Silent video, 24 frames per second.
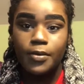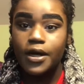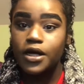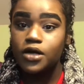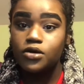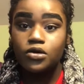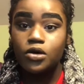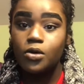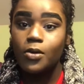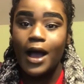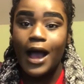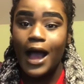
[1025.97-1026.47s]
I
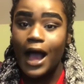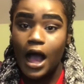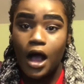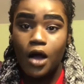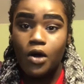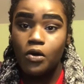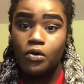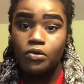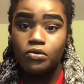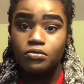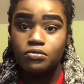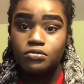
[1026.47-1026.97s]
don't know
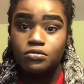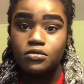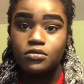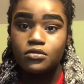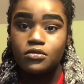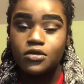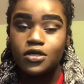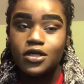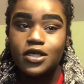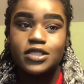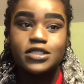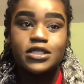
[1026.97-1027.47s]
how,
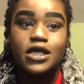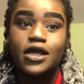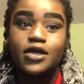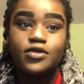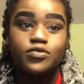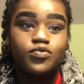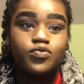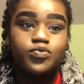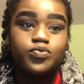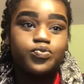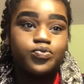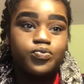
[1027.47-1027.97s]
because I
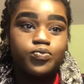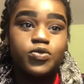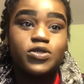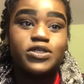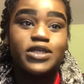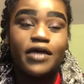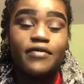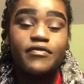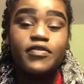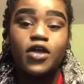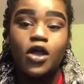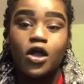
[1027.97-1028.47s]
was
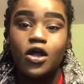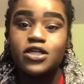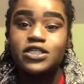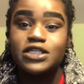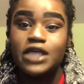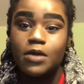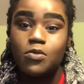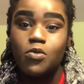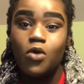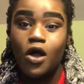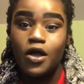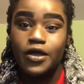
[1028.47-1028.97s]
having a hard
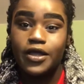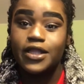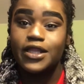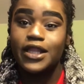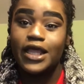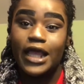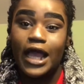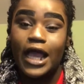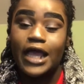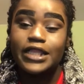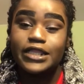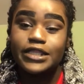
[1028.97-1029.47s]
time walking.
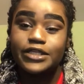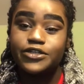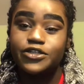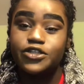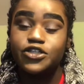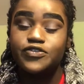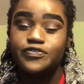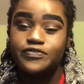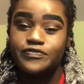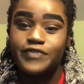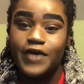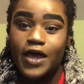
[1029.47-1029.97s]
Like, I
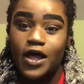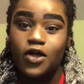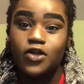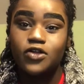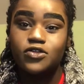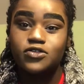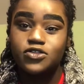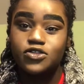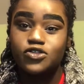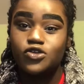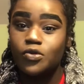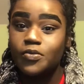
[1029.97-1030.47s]
literally fell
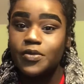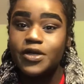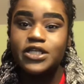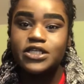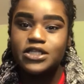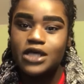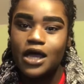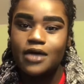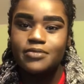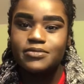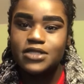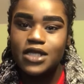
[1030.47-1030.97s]
so many
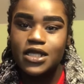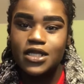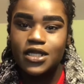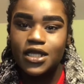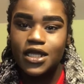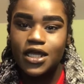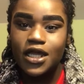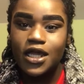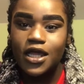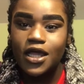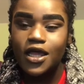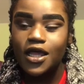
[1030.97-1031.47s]
times that
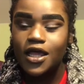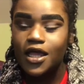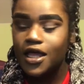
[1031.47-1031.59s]
night.